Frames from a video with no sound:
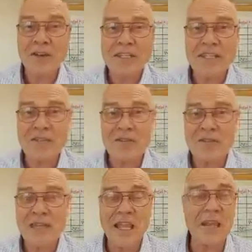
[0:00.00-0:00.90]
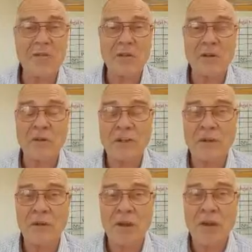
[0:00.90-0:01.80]
Flow Essentials. Hey, we're
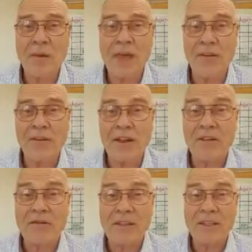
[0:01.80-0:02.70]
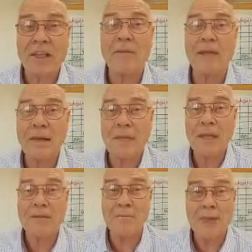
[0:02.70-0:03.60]
doing great. We have another event coming up
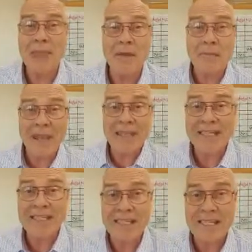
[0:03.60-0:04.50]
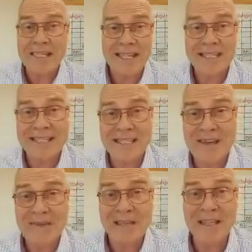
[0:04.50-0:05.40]
in May 6th and
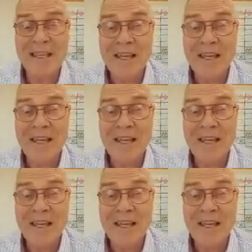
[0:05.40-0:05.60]
7th.